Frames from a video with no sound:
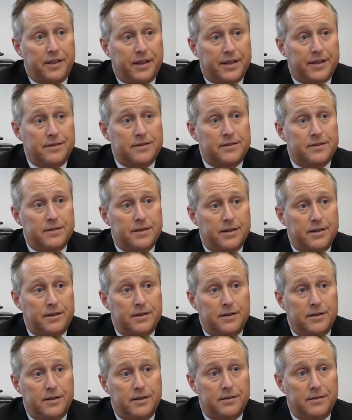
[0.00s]
things, and
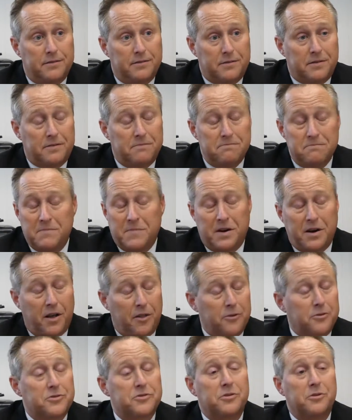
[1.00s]
uh,
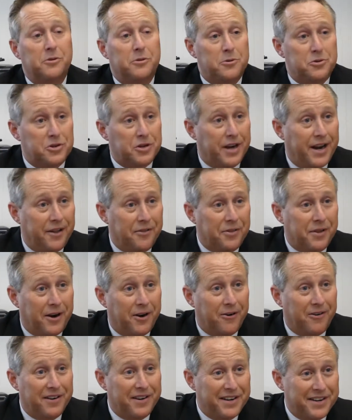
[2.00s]
another solution out
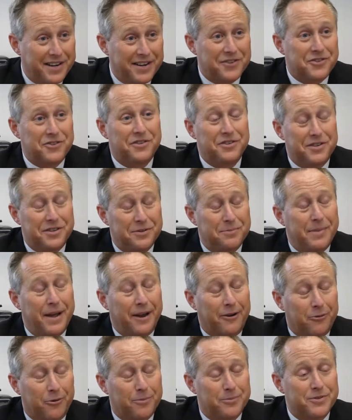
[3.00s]
there in addition to
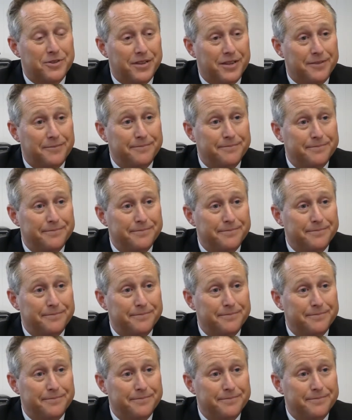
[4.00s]
bankruptcy.